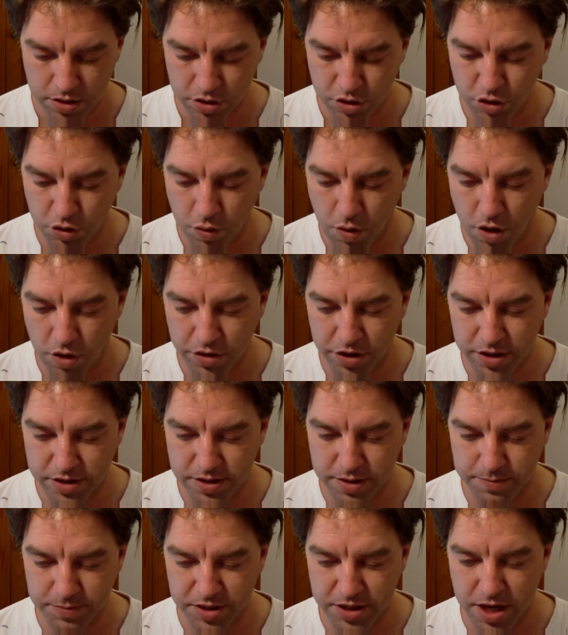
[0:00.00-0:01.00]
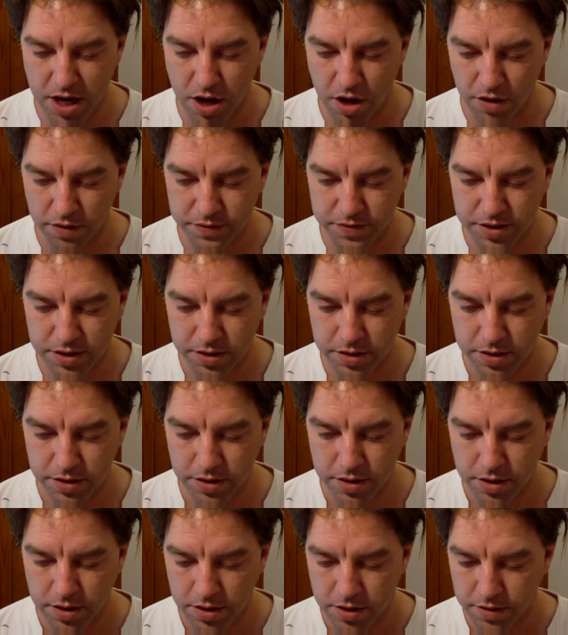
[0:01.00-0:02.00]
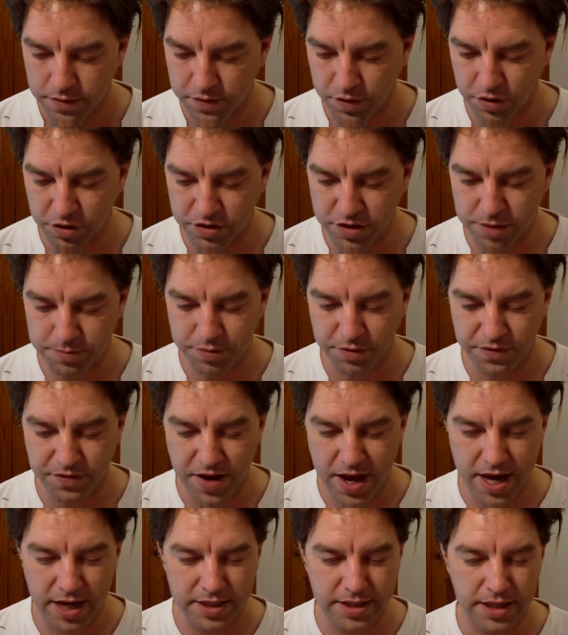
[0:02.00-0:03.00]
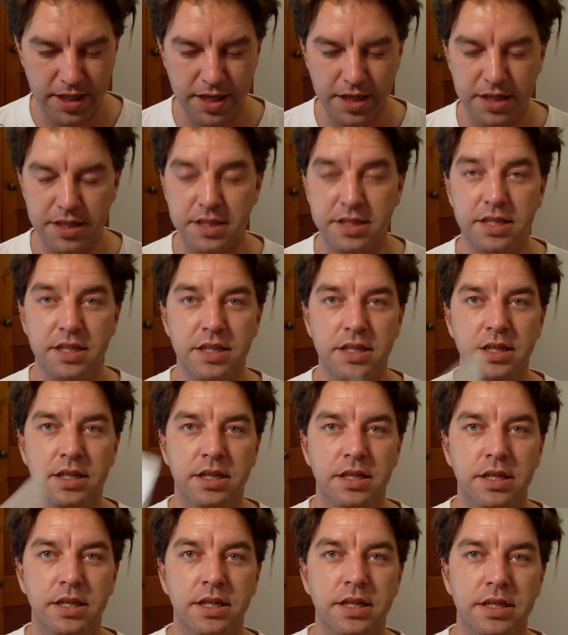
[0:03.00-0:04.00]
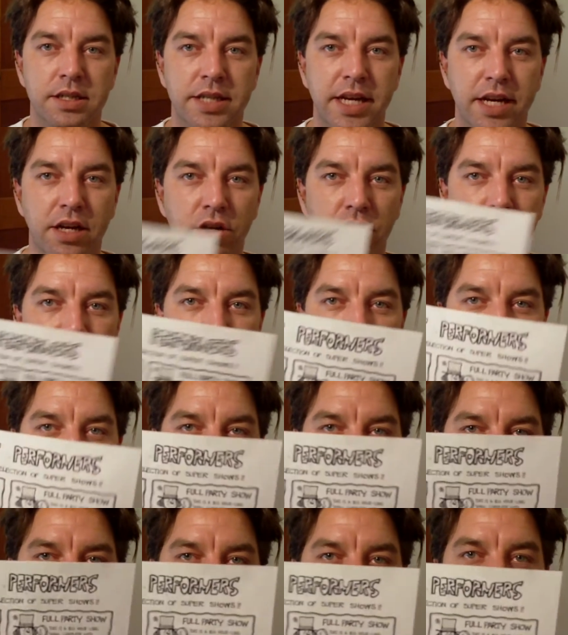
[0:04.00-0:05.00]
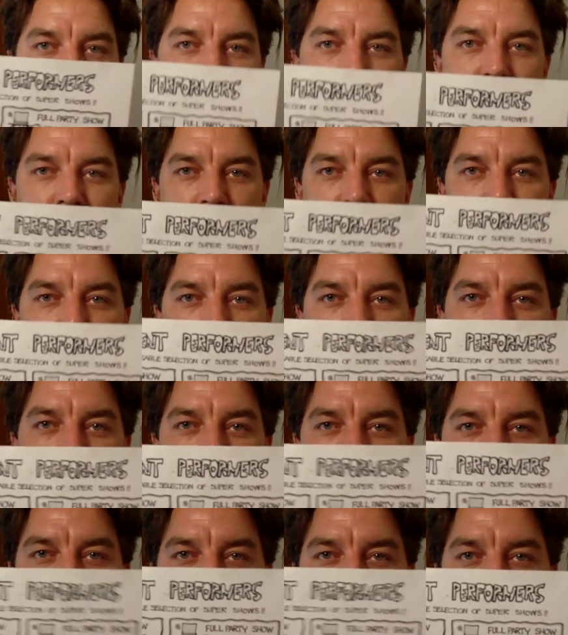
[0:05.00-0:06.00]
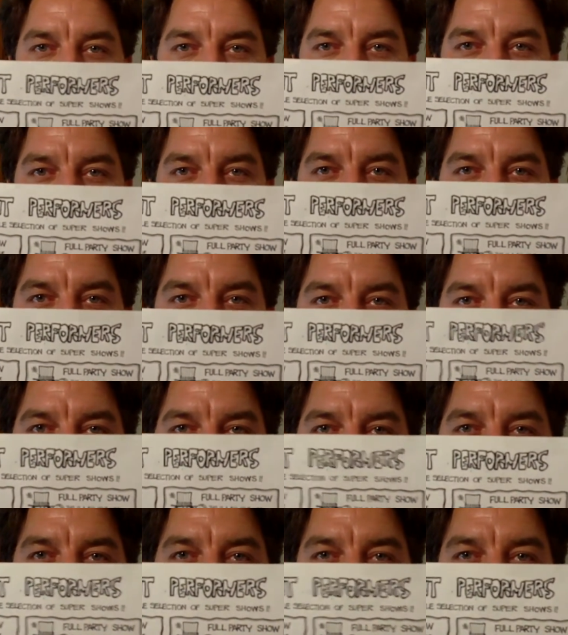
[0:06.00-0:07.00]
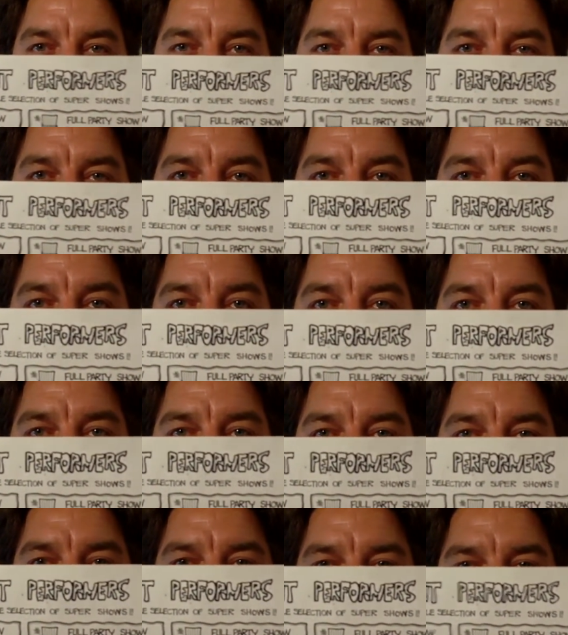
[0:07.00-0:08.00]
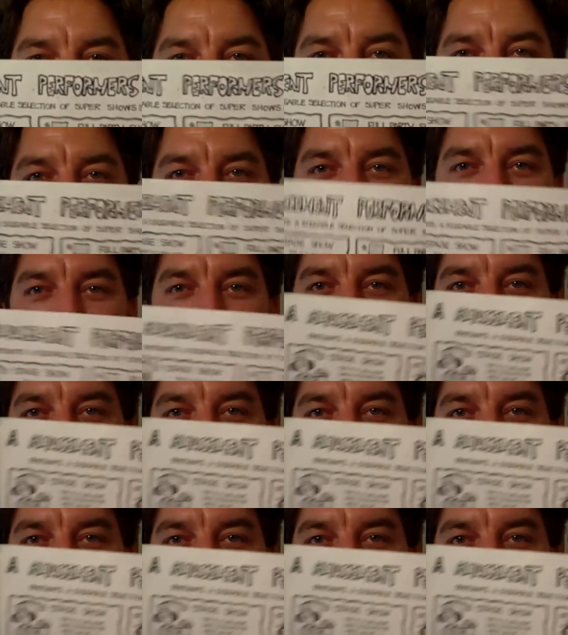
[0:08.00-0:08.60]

do all this themselves, for the simple fact is, take a look at it. Take a look down below at the actual photo that I have down